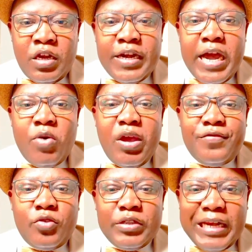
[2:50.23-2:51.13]
Now we
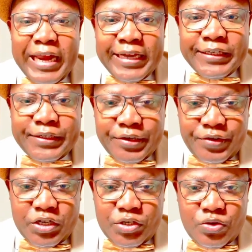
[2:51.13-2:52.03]
have got less
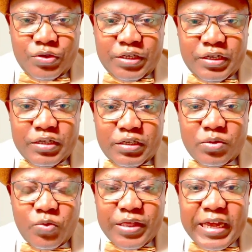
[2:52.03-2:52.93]

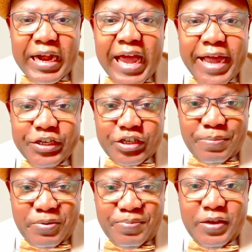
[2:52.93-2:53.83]
resources with a
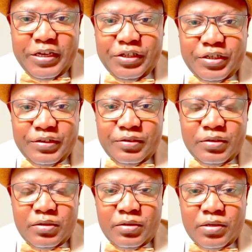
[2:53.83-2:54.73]
larger population.
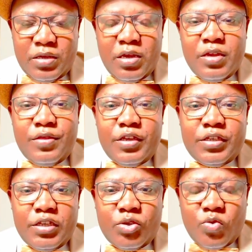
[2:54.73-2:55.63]

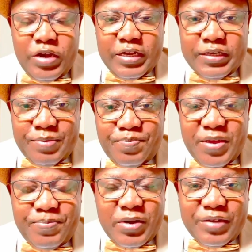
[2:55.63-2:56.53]
This is where some
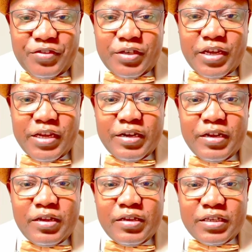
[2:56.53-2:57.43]
people have
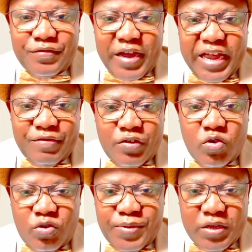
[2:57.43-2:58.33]
said
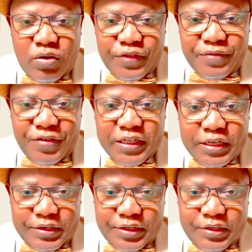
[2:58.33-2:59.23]
survival would be of the
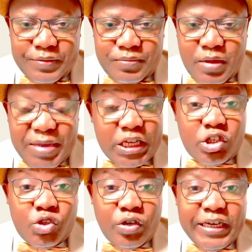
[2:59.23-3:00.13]
fittest. But
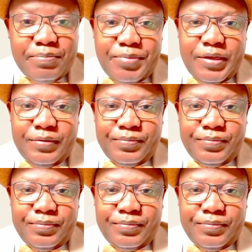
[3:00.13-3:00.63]
it shouldn't be.